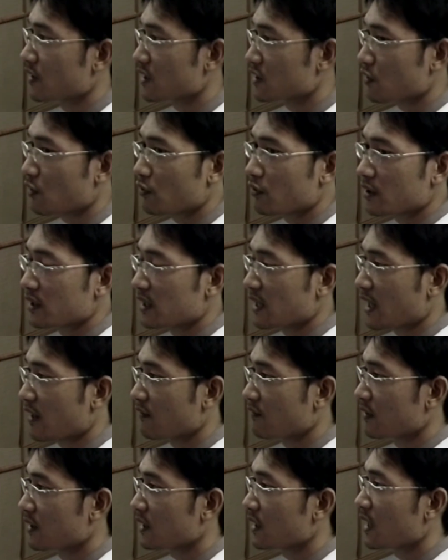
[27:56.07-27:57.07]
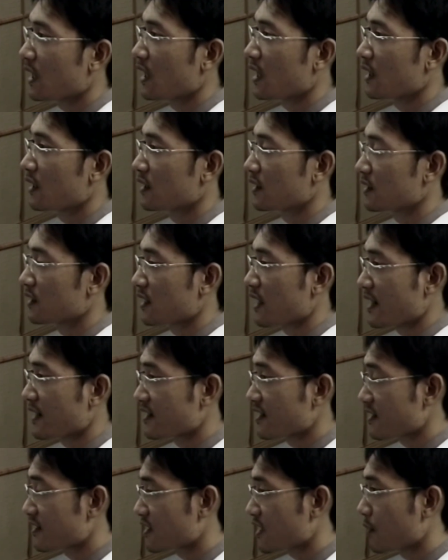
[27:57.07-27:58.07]
his already having
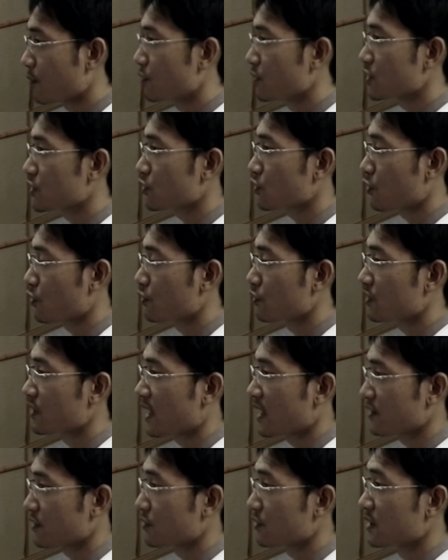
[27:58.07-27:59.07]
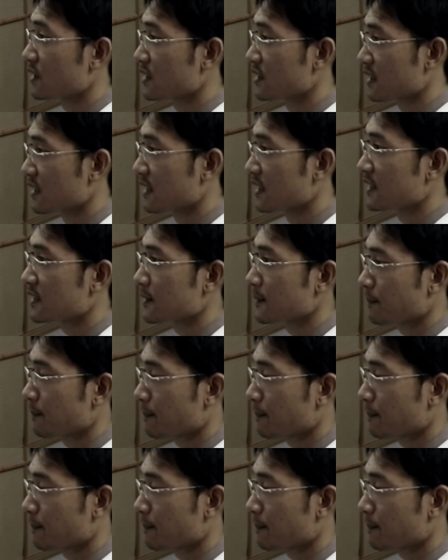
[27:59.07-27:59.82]
an established coronary artery disease.